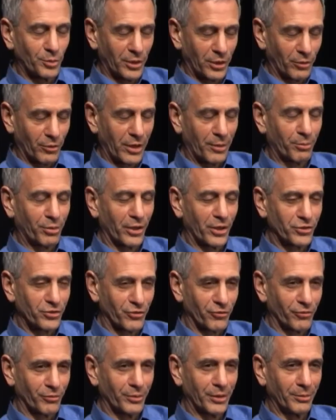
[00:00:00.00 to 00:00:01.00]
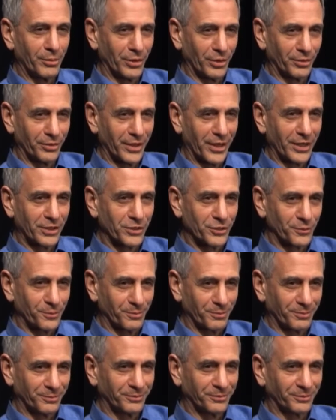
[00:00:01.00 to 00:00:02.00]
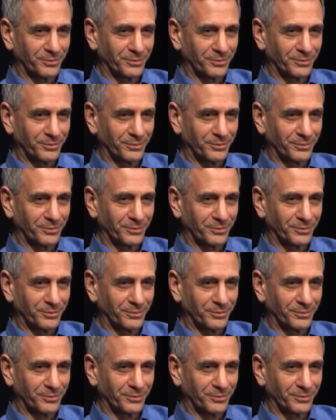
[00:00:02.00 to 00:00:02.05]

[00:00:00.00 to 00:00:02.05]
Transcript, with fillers: It's been a great pleasure for me, Bill. Thanks.